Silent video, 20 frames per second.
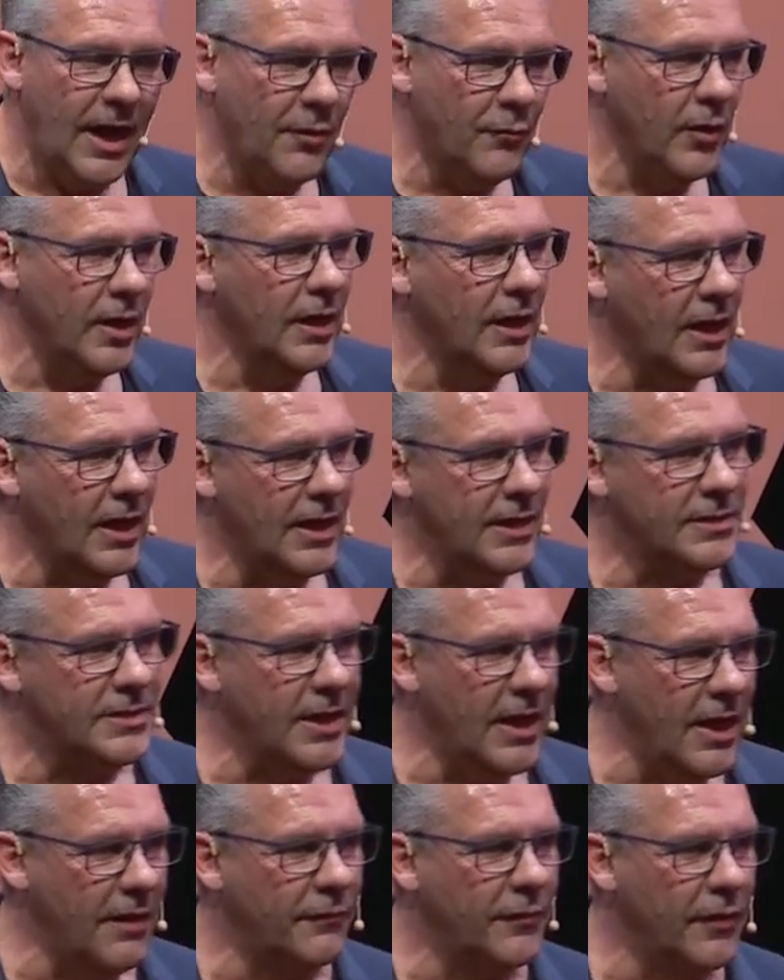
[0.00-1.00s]
I
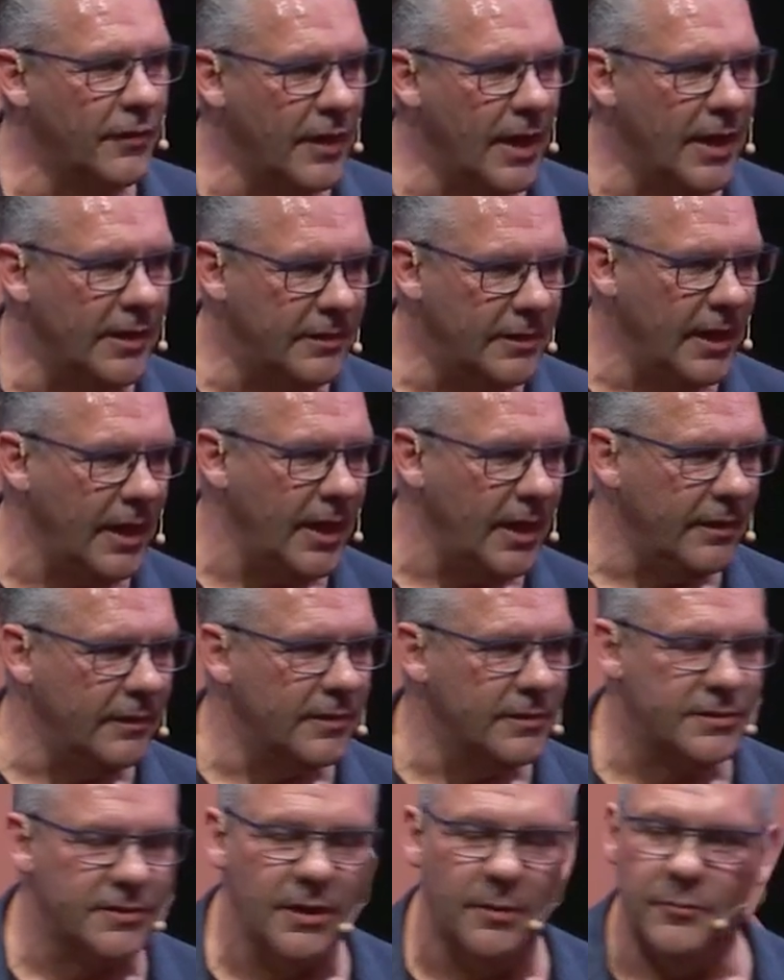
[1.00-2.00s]
realized after that
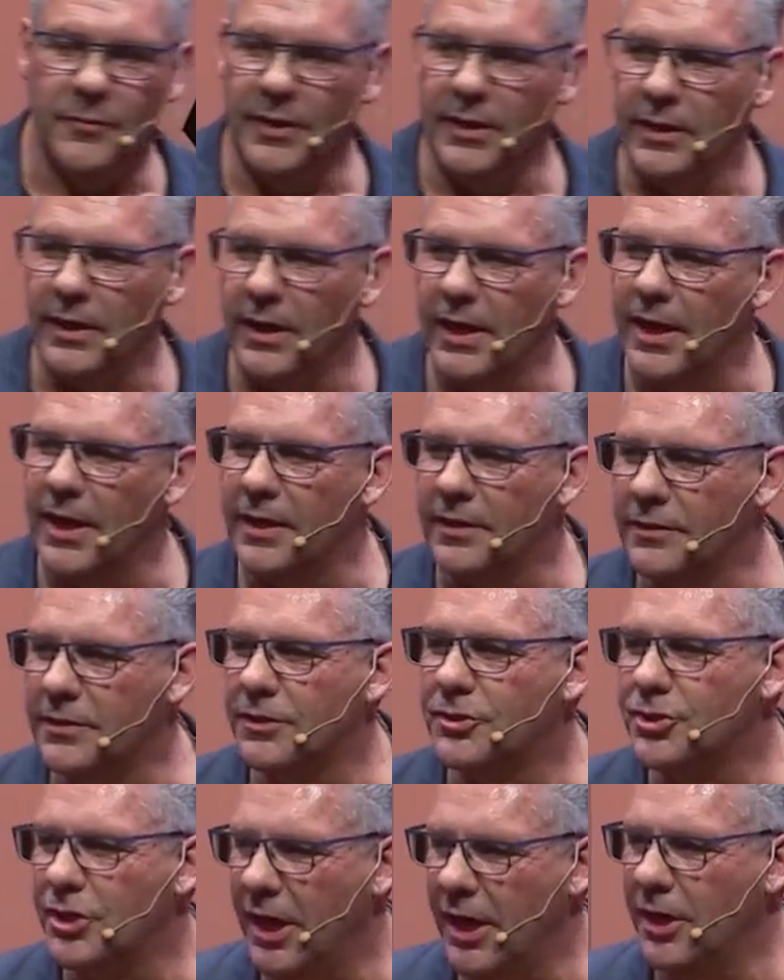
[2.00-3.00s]
day that something
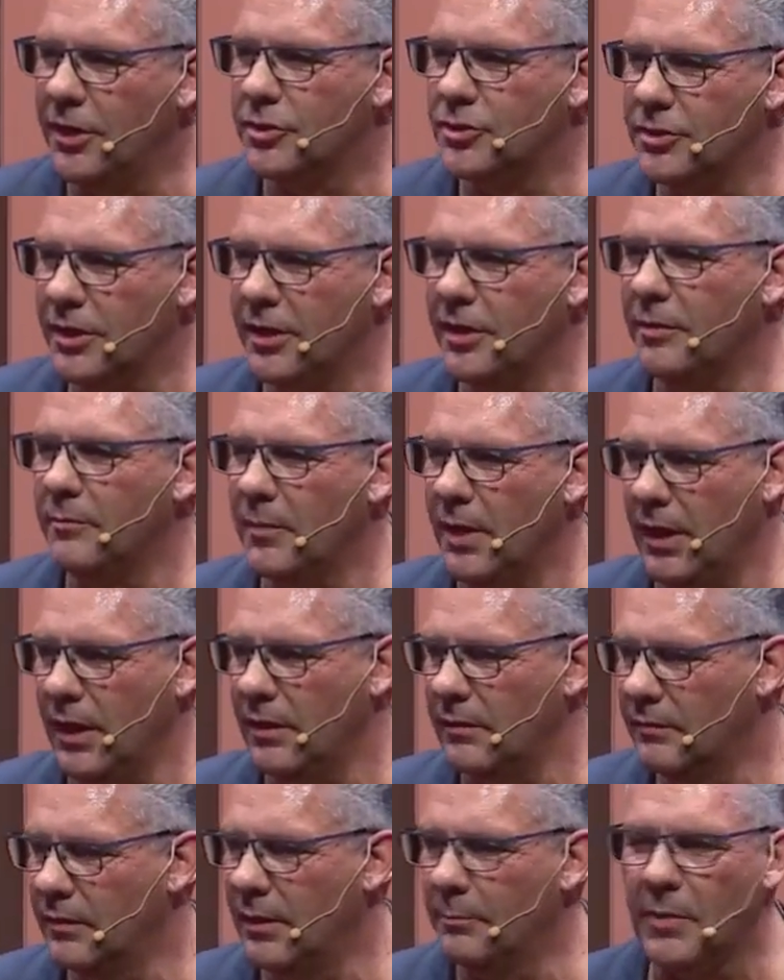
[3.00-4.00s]
had to change in
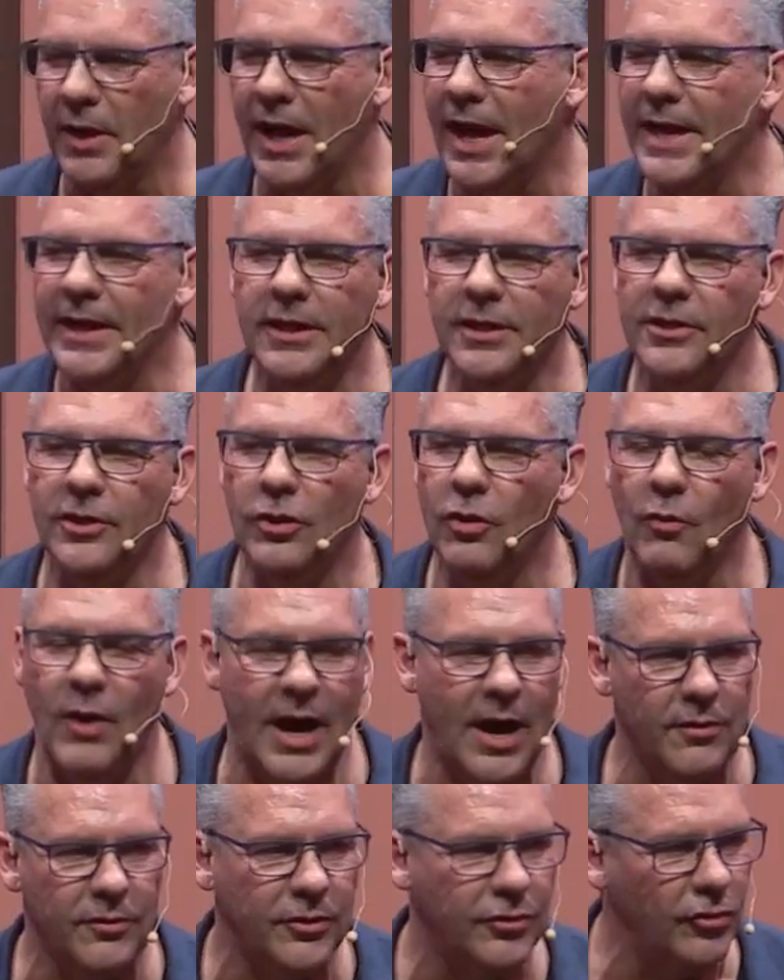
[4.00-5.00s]
me, but I didn't
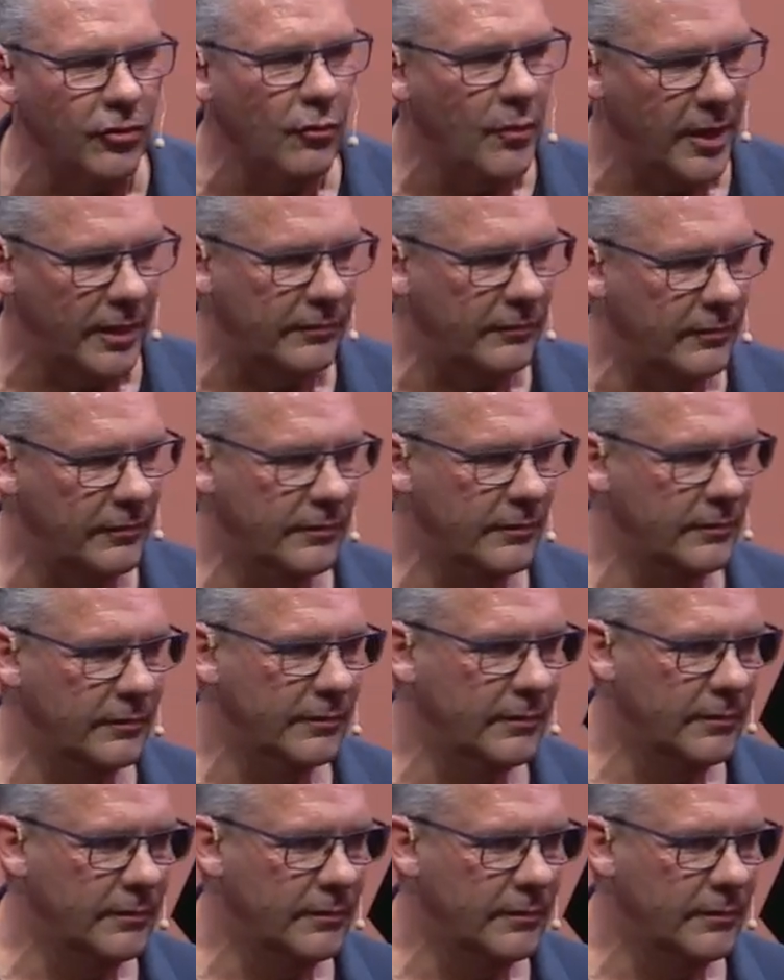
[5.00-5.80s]
know how to do it.